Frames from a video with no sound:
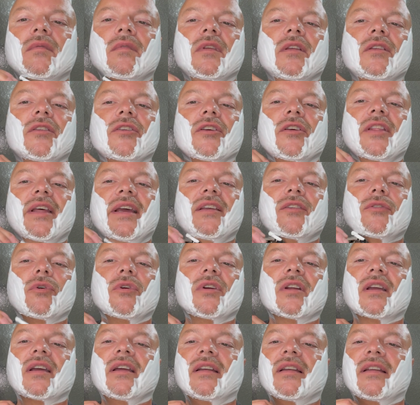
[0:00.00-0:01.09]
And so they
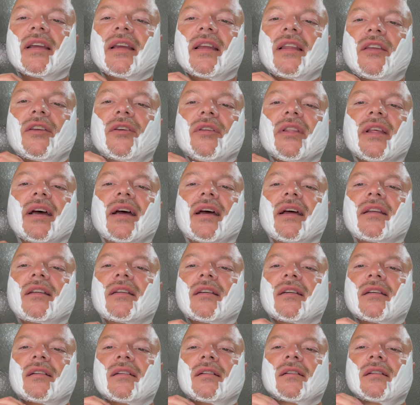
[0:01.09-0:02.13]
sort of continue that